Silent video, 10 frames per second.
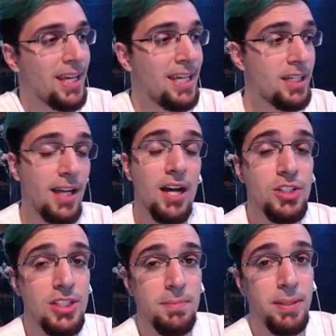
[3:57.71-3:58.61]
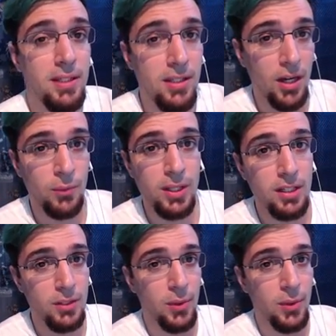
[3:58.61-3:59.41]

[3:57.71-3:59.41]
He could also be a really good